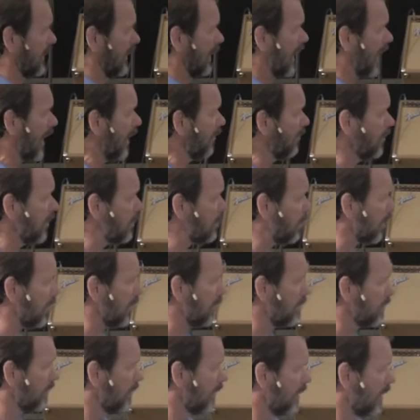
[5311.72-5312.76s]
Every
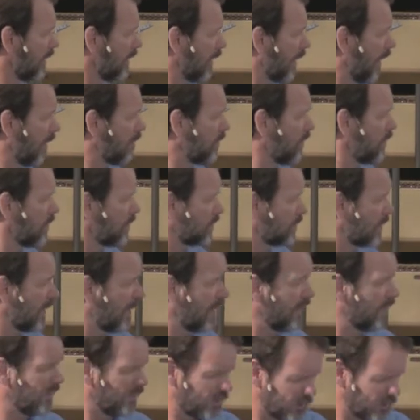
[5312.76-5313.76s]
part of your desire